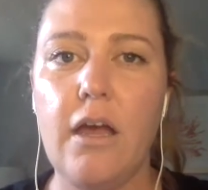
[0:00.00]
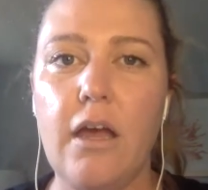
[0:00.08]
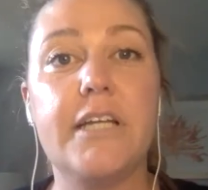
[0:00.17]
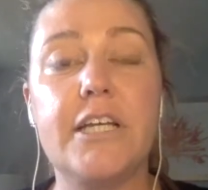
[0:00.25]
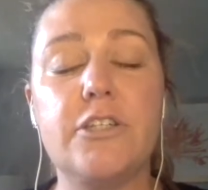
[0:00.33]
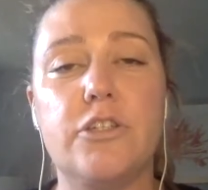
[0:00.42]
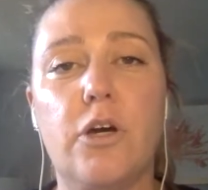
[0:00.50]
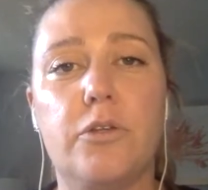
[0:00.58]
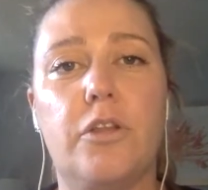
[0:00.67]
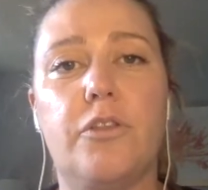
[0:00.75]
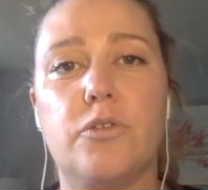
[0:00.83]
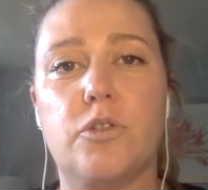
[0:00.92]
Please note
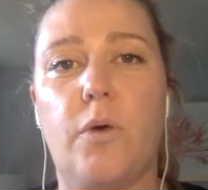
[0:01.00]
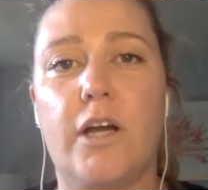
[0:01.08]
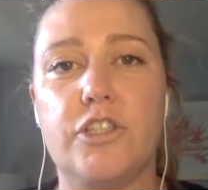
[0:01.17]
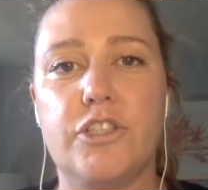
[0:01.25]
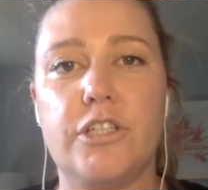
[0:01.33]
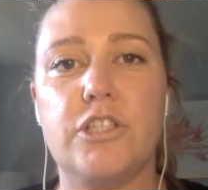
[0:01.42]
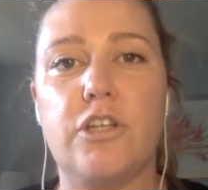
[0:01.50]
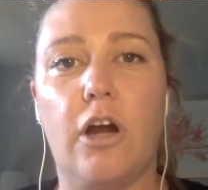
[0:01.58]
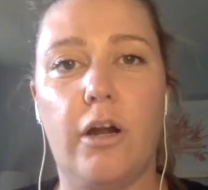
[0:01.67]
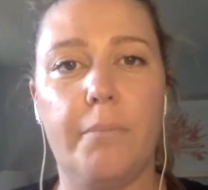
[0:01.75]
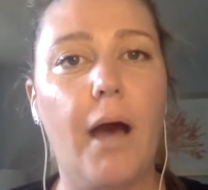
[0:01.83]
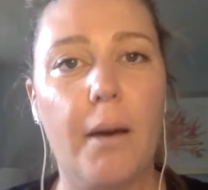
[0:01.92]
that those questions
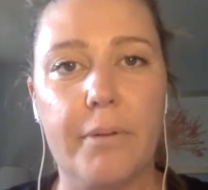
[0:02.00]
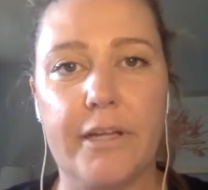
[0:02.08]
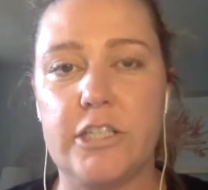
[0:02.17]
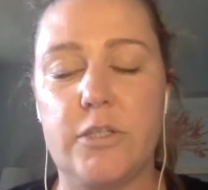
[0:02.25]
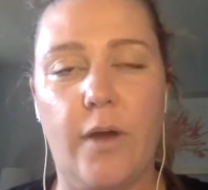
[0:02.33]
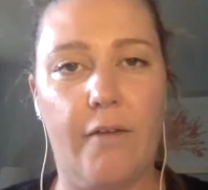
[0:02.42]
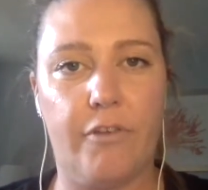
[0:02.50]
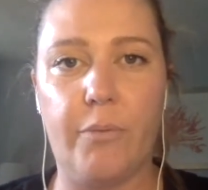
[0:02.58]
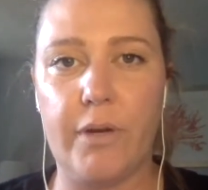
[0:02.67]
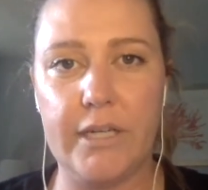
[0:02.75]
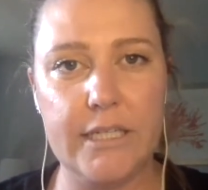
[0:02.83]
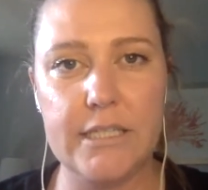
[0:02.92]
are public so
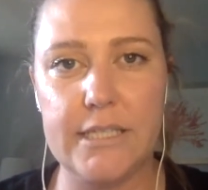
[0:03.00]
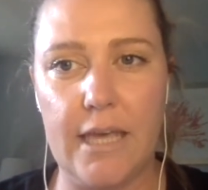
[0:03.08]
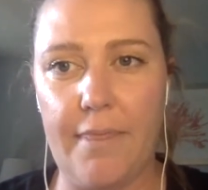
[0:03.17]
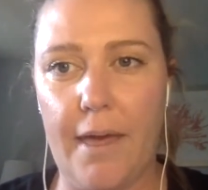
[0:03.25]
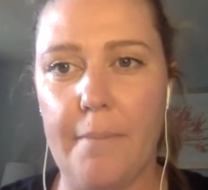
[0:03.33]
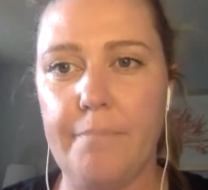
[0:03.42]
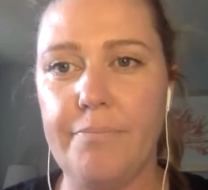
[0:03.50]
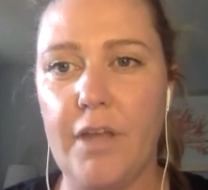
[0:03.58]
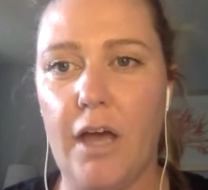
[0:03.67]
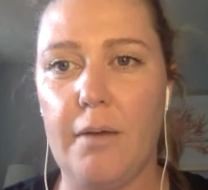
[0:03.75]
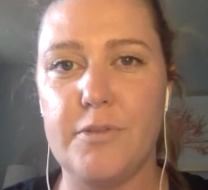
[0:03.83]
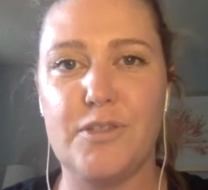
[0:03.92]
everyone can see them.
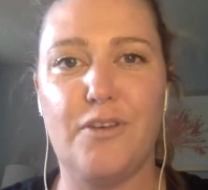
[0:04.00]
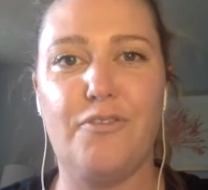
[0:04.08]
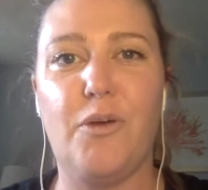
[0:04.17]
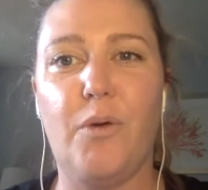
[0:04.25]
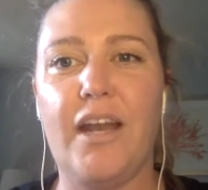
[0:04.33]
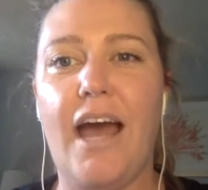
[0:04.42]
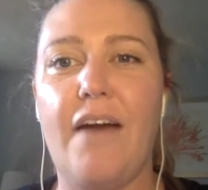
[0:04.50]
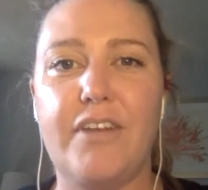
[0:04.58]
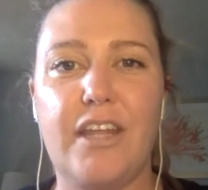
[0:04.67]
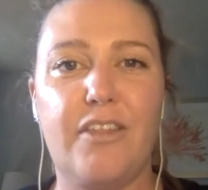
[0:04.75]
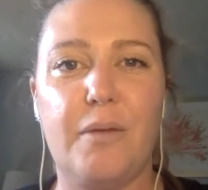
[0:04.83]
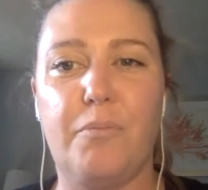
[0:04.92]
So if you want to have
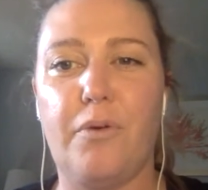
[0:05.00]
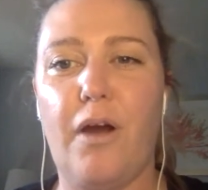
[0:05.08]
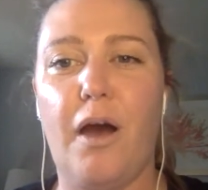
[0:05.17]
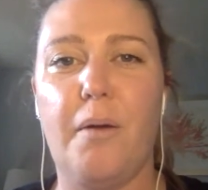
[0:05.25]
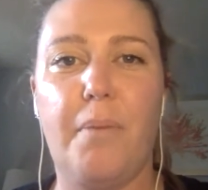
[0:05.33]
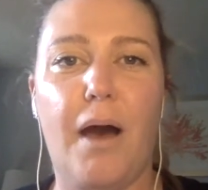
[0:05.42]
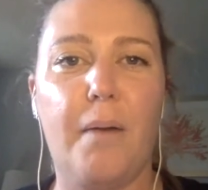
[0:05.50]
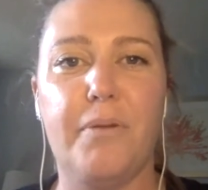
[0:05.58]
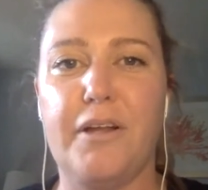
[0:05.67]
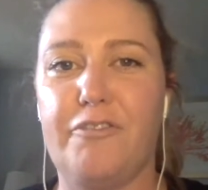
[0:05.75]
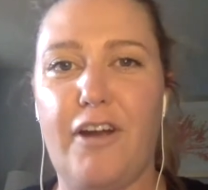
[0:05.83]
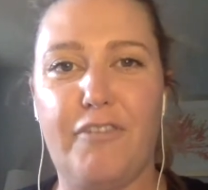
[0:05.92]
anything
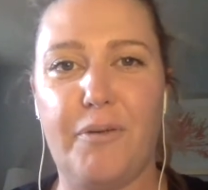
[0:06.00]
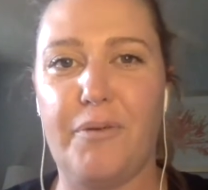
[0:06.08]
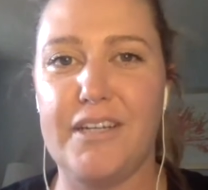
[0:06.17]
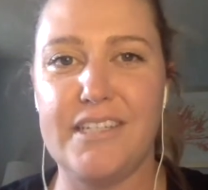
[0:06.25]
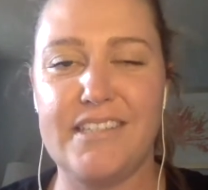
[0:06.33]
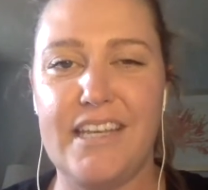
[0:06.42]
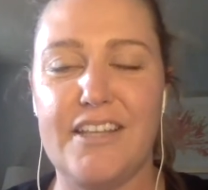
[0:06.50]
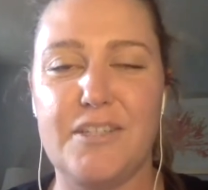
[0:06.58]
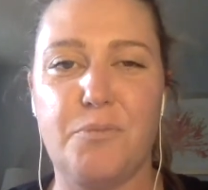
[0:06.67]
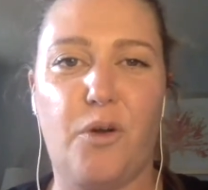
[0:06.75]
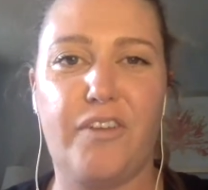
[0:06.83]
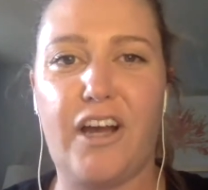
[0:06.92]
public for everyone to see, it's
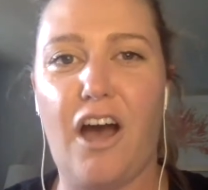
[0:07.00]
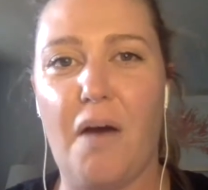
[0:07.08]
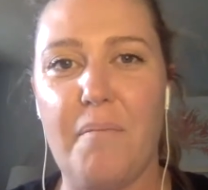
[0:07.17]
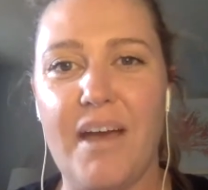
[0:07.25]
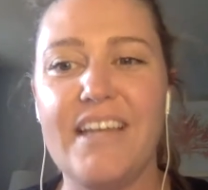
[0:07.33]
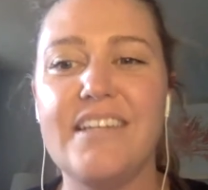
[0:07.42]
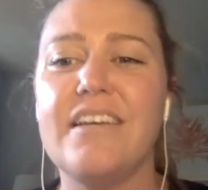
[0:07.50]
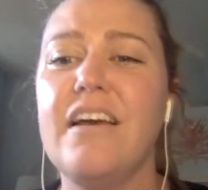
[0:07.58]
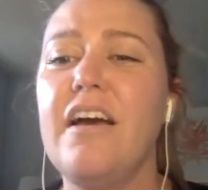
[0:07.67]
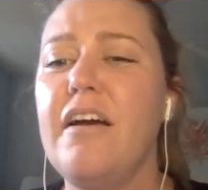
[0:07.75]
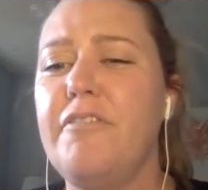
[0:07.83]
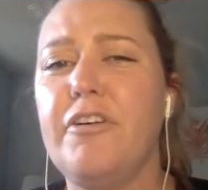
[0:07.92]
more of a comment,
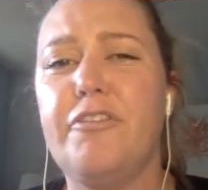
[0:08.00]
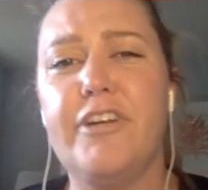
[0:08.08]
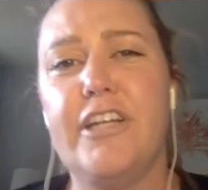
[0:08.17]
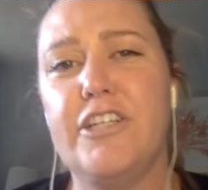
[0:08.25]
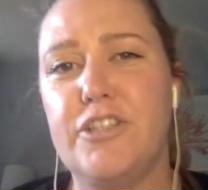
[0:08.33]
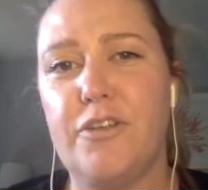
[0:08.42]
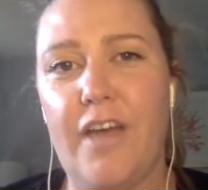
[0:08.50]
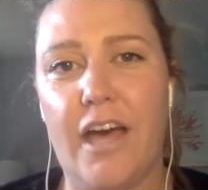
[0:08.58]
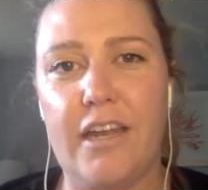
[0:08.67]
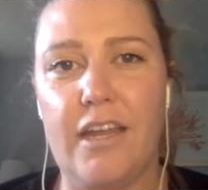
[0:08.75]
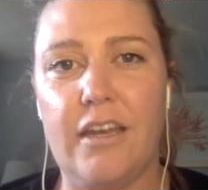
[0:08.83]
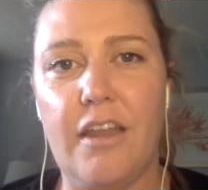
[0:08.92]
feel free to do
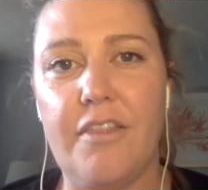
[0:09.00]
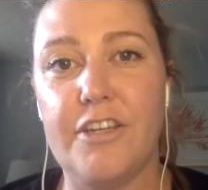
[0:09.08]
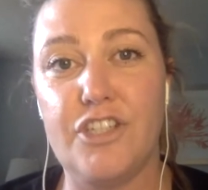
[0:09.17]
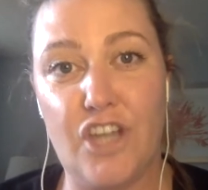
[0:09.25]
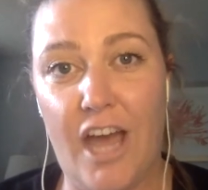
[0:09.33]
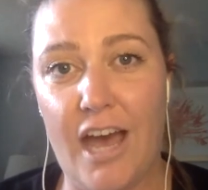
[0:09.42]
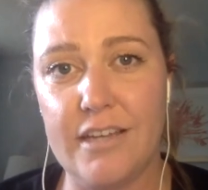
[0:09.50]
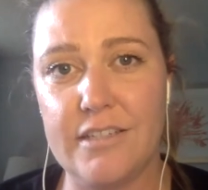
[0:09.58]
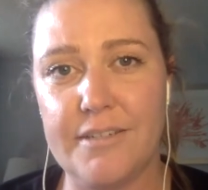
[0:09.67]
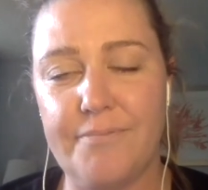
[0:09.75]
that in the chat.